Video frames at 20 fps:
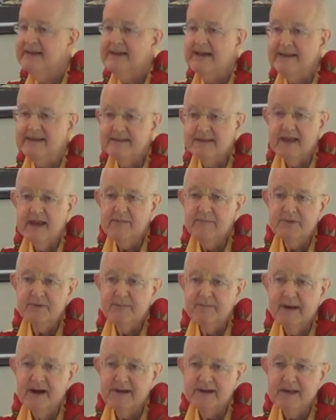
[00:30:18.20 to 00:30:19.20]
And same with
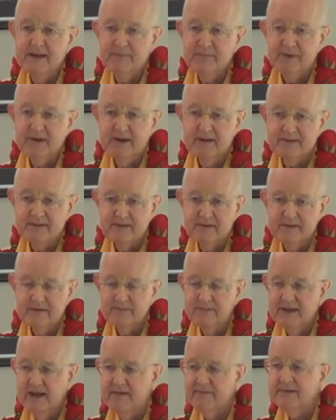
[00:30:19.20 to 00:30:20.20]
the bhakti process.
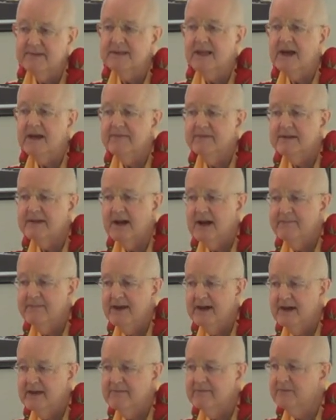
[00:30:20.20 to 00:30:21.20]
We have a lifetime
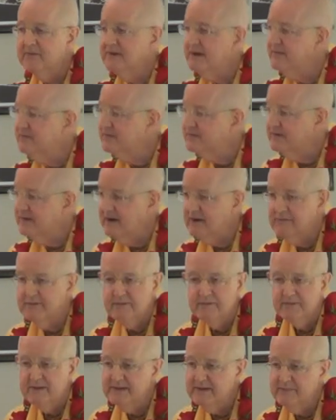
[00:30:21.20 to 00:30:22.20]
ahead of whatever,
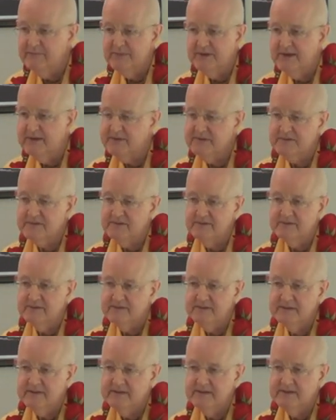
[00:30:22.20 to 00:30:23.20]
however many breaths and
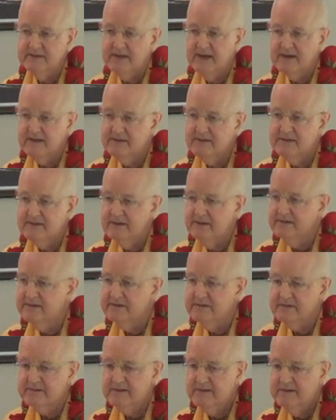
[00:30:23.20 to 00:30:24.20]
days and
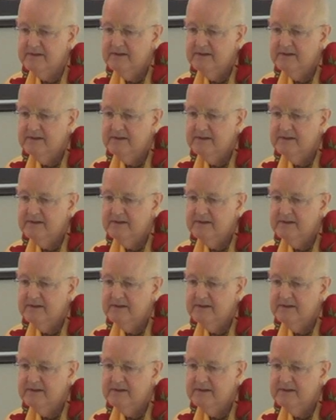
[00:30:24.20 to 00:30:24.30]
years.